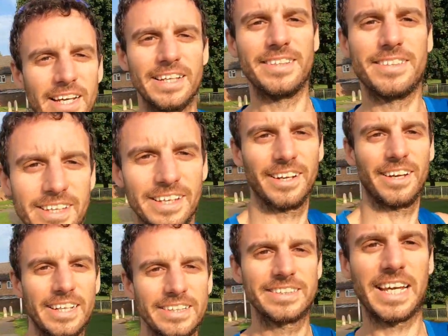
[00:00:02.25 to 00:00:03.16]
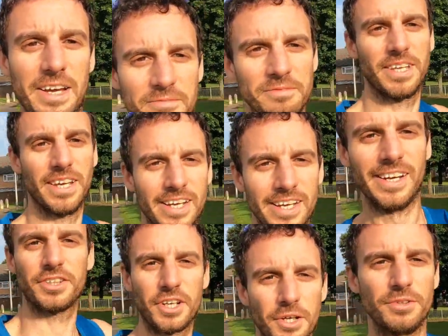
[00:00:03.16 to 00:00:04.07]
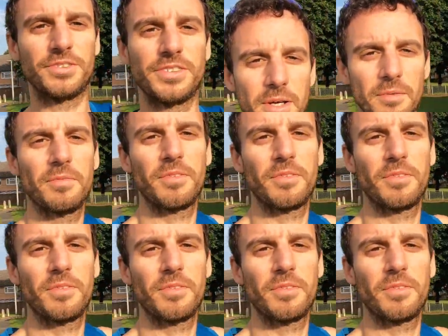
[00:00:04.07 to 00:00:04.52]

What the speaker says: until I attempt to go sub